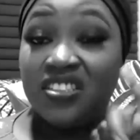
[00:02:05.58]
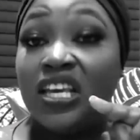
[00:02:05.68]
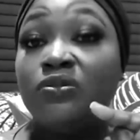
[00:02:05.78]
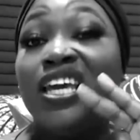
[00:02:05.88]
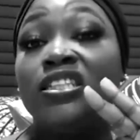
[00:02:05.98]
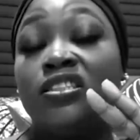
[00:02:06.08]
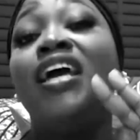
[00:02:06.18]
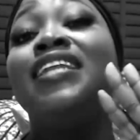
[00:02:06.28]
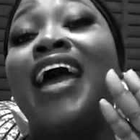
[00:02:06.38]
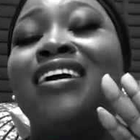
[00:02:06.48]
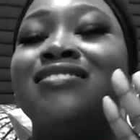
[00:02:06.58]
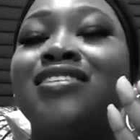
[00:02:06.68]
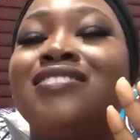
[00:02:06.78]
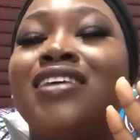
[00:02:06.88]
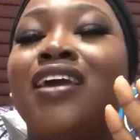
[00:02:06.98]
6, 7, 8, 9,
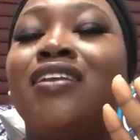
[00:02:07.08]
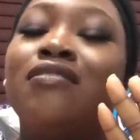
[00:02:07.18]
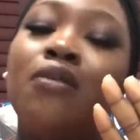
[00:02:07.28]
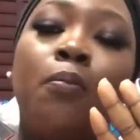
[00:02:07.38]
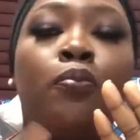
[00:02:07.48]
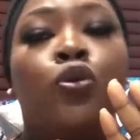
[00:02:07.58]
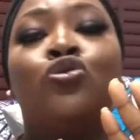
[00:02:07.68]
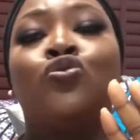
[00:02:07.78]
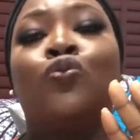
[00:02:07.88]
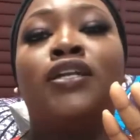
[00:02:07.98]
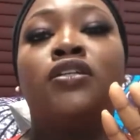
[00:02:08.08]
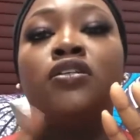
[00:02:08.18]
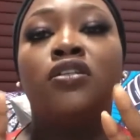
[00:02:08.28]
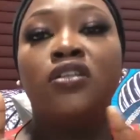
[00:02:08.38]
10 plus 1.